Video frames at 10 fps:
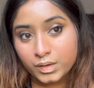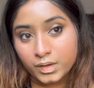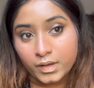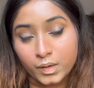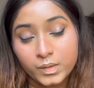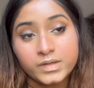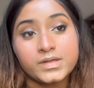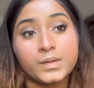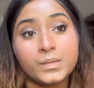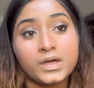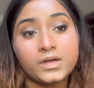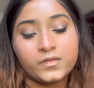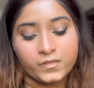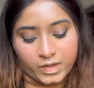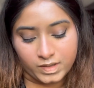Now let's set my
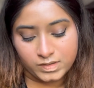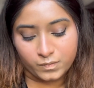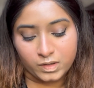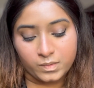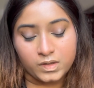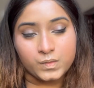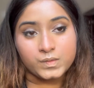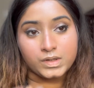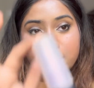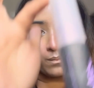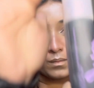face. I'm going to be using